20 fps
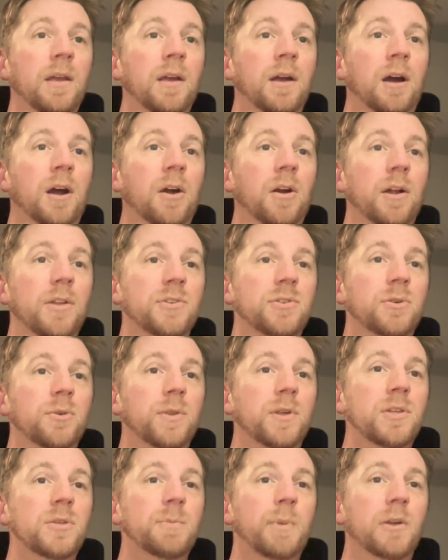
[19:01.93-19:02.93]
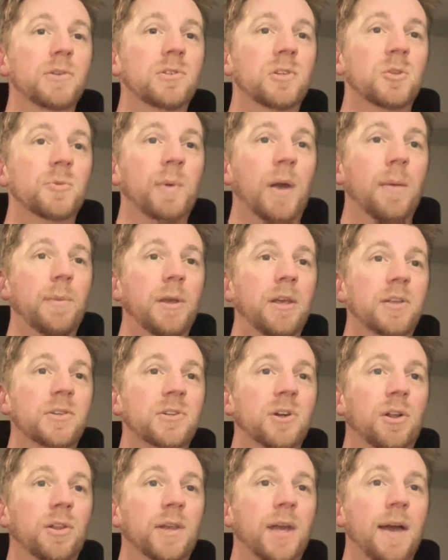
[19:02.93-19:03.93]
Alright, so this puzzle is by It's
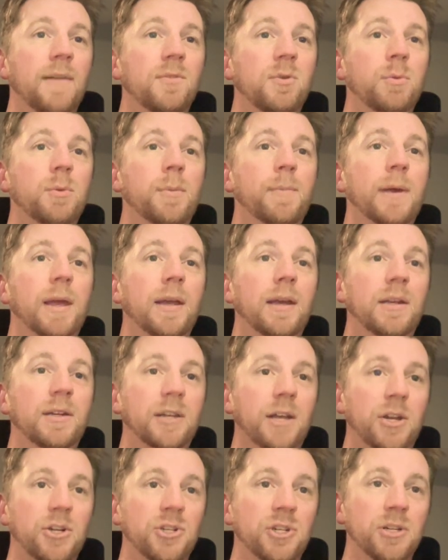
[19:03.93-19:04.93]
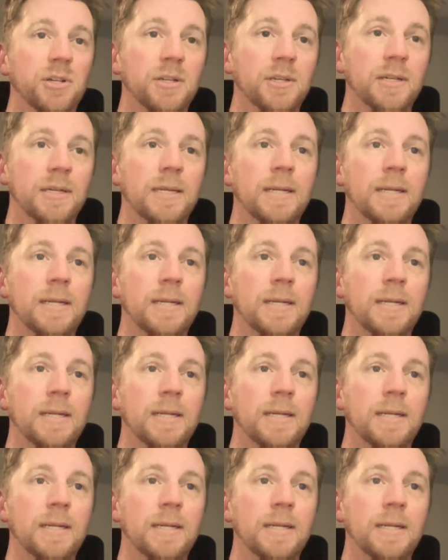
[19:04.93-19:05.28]
called Have You Been Paying Attention?